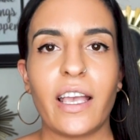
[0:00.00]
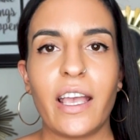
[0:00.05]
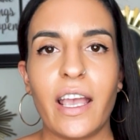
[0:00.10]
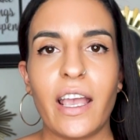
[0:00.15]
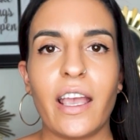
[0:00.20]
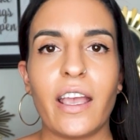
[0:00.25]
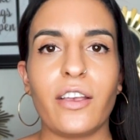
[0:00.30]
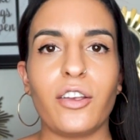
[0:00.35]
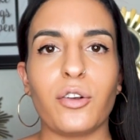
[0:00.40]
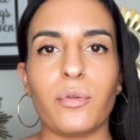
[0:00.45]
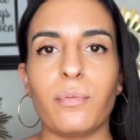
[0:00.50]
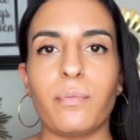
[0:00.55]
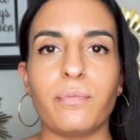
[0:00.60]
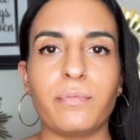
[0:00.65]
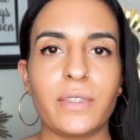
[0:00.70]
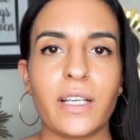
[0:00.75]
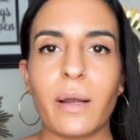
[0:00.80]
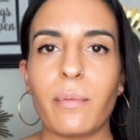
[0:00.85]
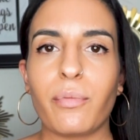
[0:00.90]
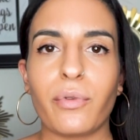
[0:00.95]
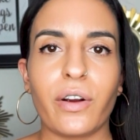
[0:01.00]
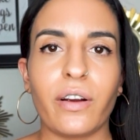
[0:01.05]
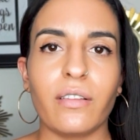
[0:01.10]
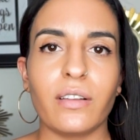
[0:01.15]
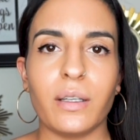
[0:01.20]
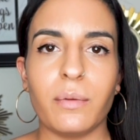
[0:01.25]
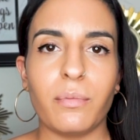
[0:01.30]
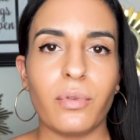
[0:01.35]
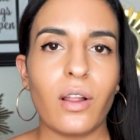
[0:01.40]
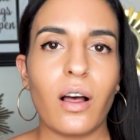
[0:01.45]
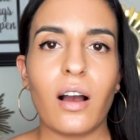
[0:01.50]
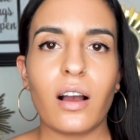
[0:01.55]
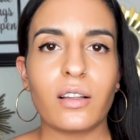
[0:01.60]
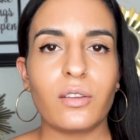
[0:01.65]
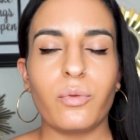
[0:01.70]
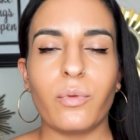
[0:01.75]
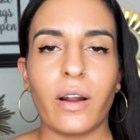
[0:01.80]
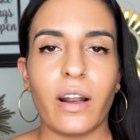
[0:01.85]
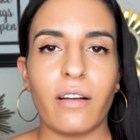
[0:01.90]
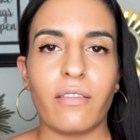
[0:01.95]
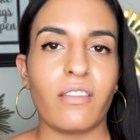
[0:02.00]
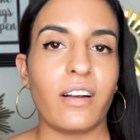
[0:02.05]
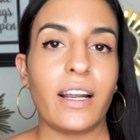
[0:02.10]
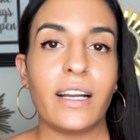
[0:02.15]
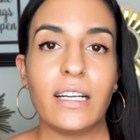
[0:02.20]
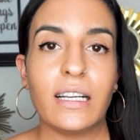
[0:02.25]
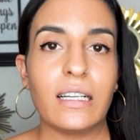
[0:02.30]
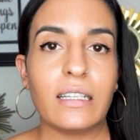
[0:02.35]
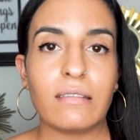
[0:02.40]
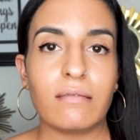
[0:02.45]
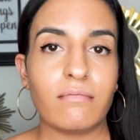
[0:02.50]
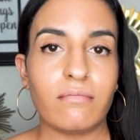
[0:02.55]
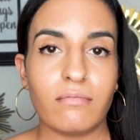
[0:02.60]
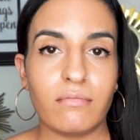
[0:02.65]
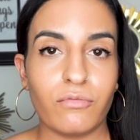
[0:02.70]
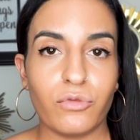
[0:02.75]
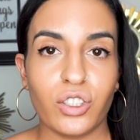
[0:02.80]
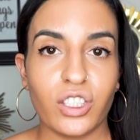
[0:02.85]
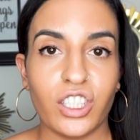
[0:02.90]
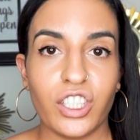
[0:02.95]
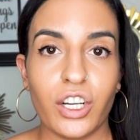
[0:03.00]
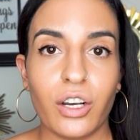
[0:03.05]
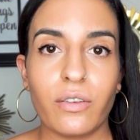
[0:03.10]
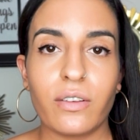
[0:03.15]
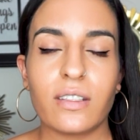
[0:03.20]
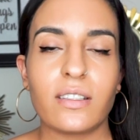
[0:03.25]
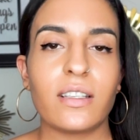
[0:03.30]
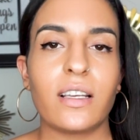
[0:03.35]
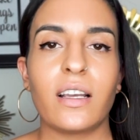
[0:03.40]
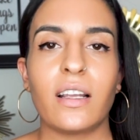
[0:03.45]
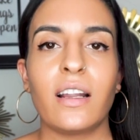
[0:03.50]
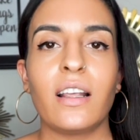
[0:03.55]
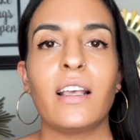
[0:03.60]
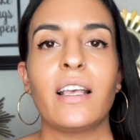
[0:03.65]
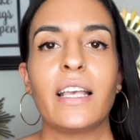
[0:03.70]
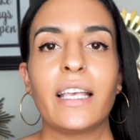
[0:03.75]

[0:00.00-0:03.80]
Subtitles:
hey, you're temporarily blocked, whatever. I didn't really notice it.